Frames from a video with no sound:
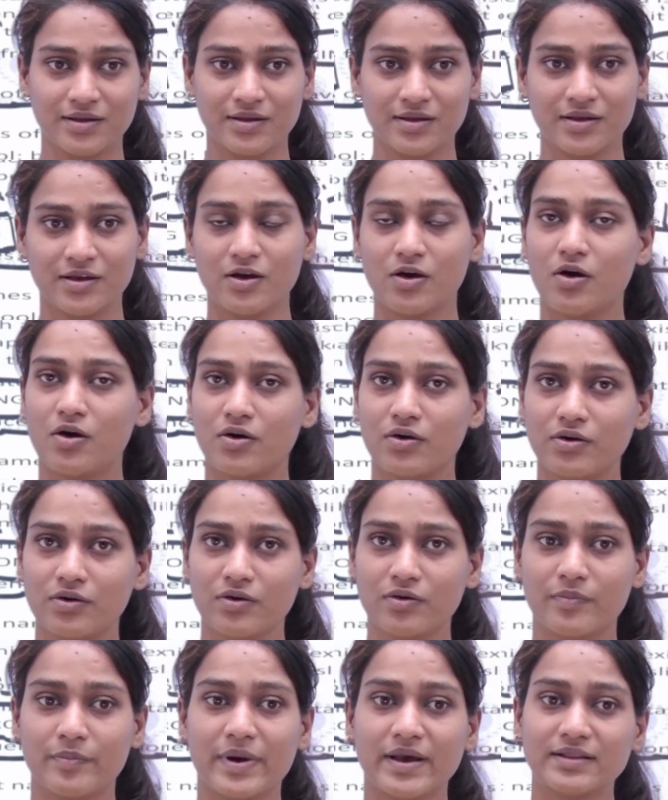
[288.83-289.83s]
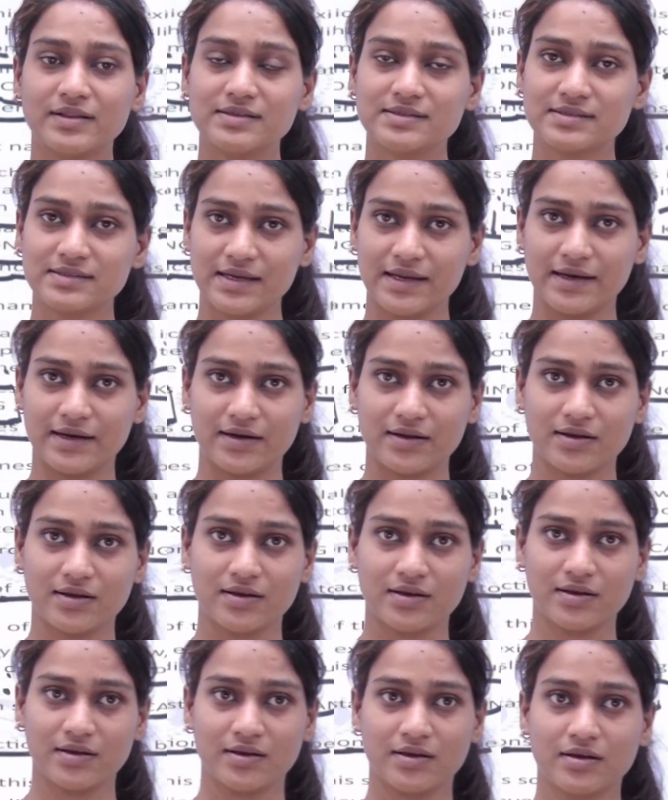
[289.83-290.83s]
or by the state.
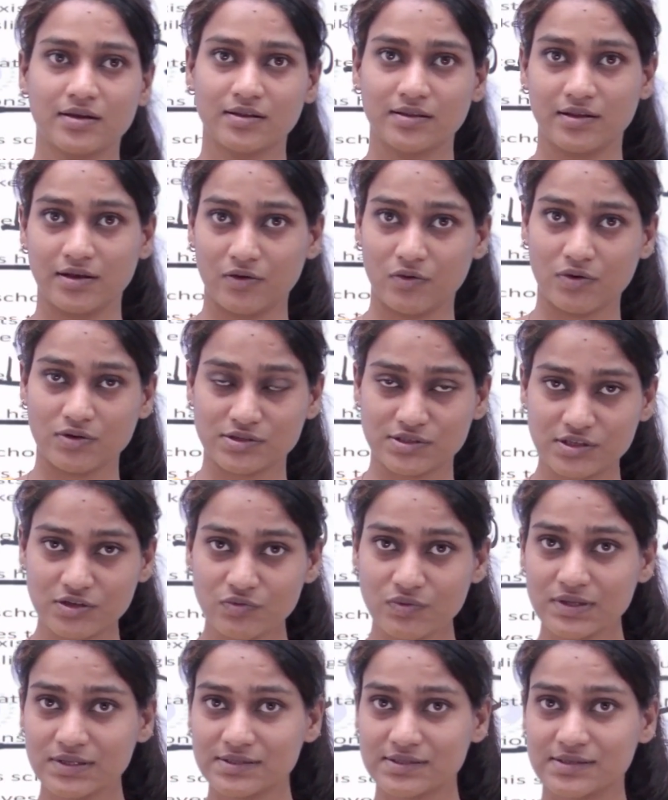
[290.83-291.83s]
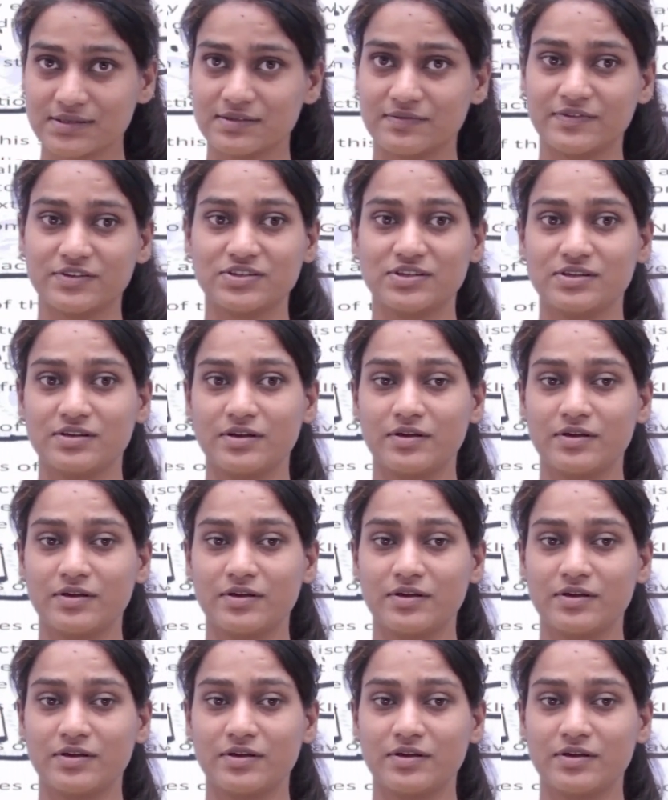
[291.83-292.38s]
The consequences which